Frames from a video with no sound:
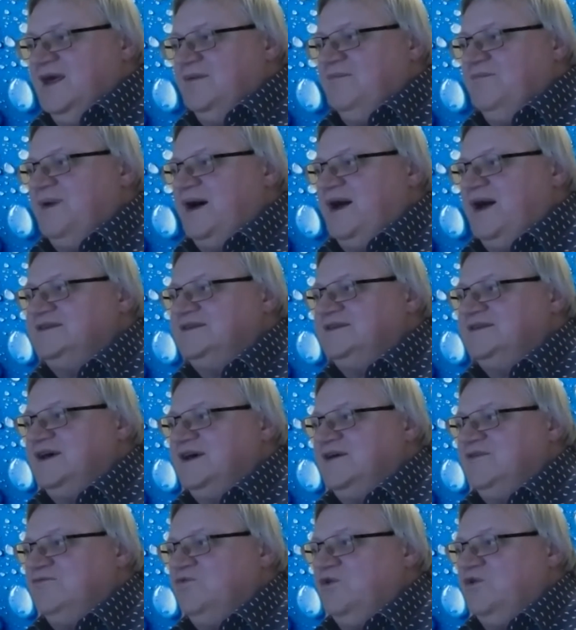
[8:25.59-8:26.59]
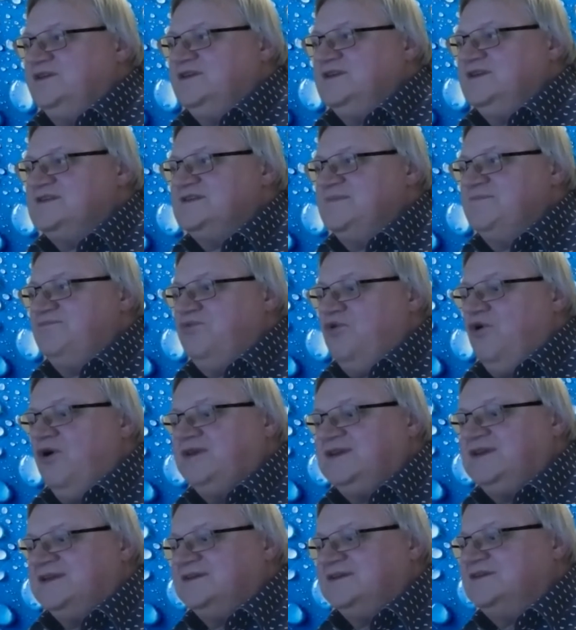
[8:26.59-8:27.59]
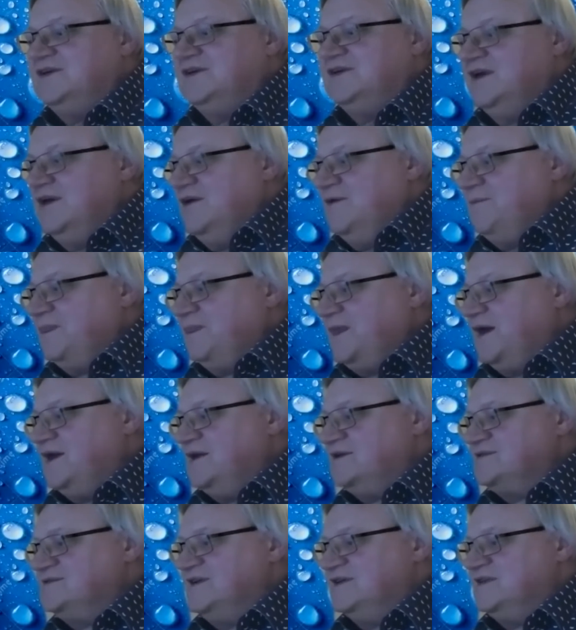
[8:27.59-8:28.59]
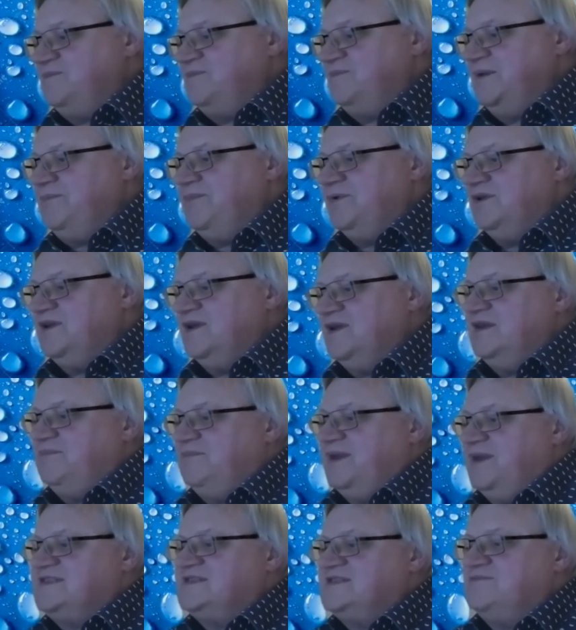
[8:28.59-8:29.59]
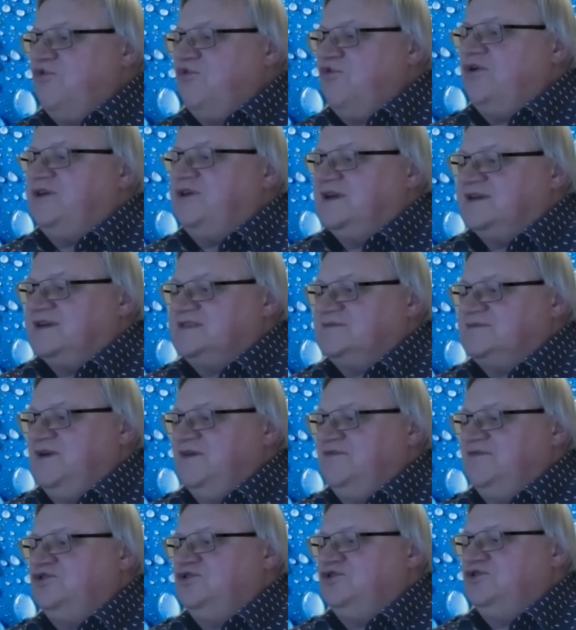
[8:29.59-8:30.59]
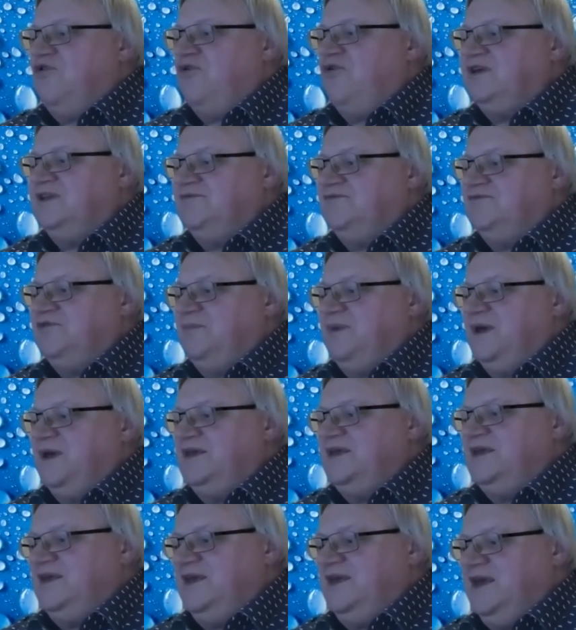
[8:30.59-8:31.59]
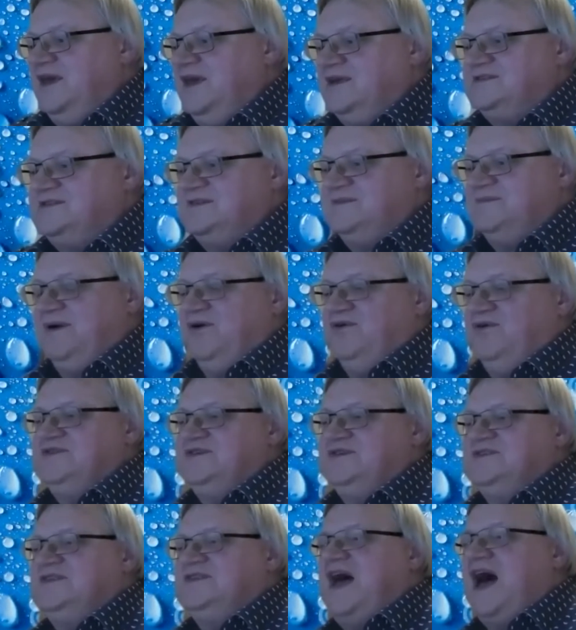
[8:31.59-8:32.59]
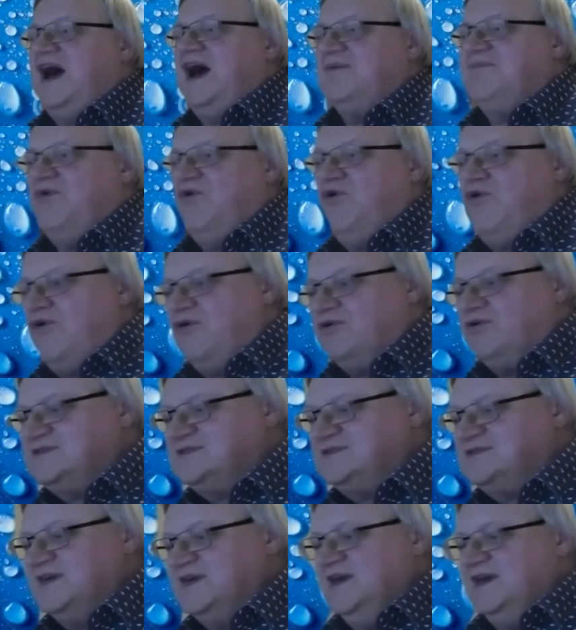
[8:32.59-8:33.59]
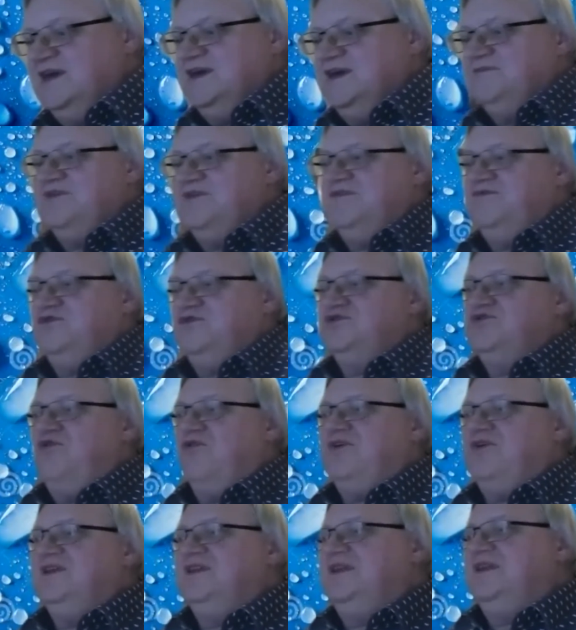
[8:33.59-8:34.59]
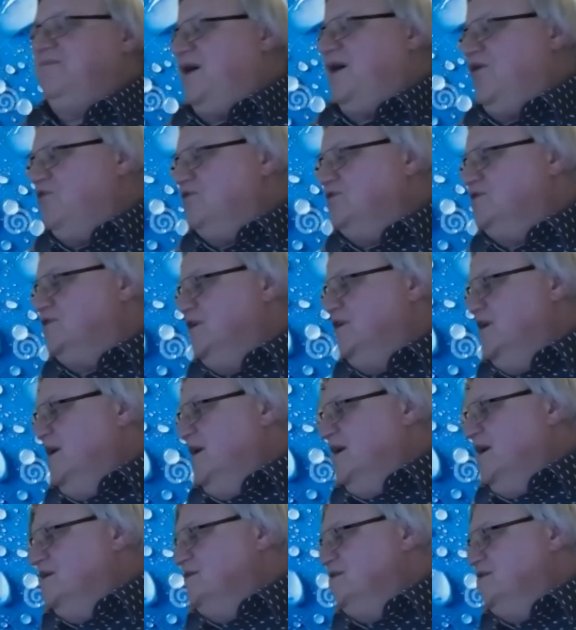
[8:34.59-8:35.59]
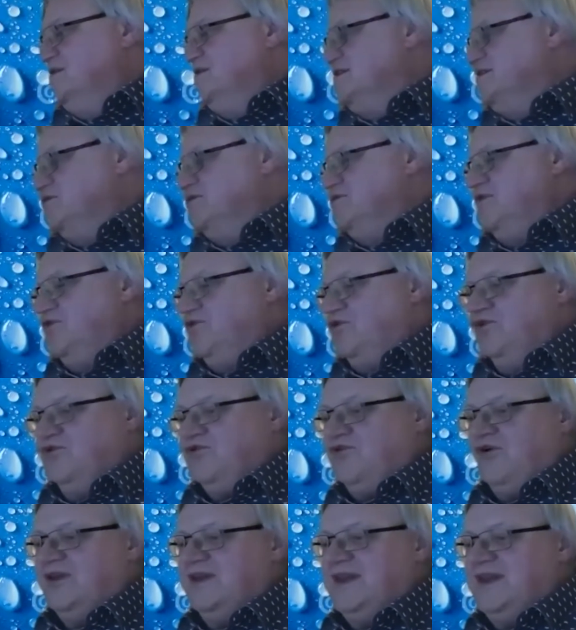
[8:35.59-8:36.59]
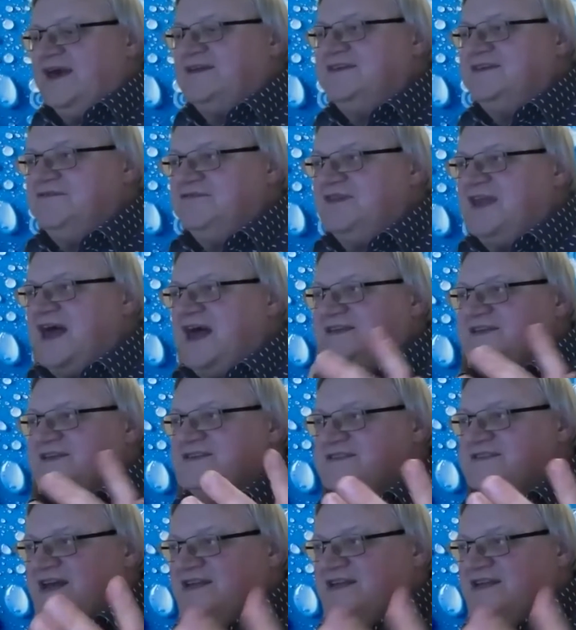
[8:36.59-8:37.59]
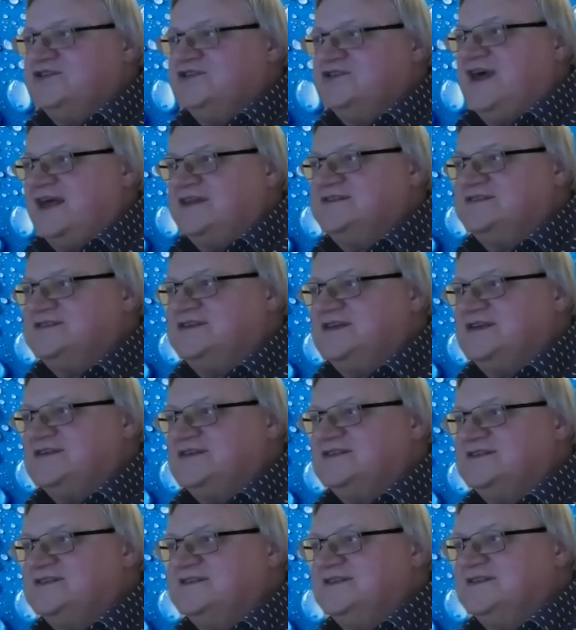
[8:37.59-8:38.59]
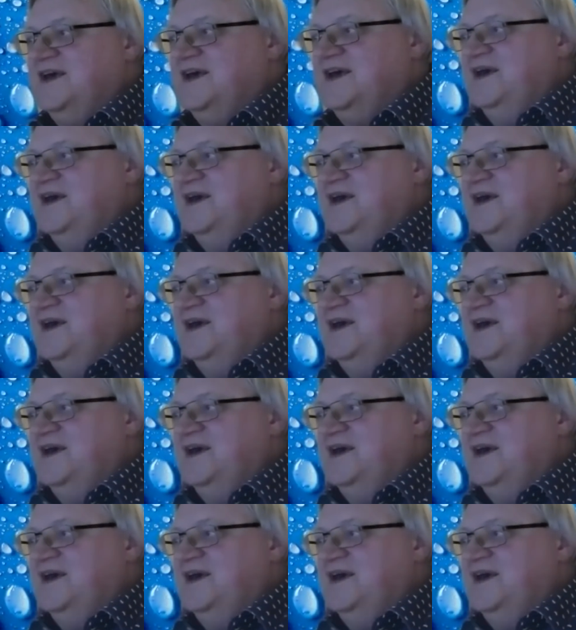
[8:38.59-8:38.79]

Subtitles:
But what is important, that people in plasmonics, we were talking for many years about these dark modes, we were talking about this, what we call collective lattice resonances.